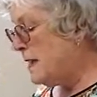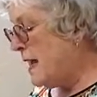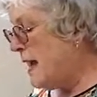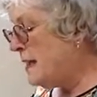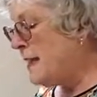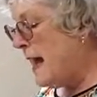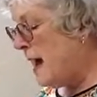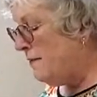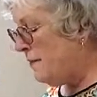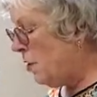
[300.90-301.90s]

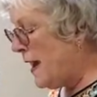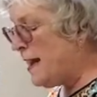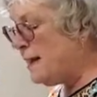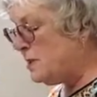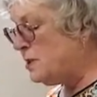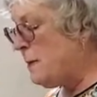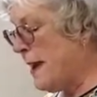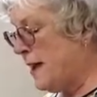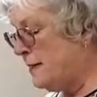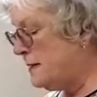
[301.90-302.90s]
8.5 or 8-inch
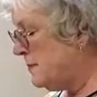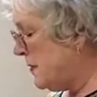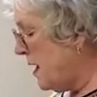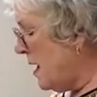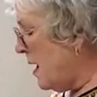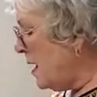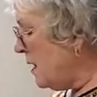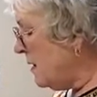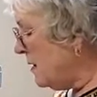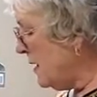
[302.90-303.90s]
pans.
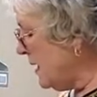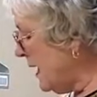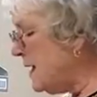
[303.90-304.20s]
The key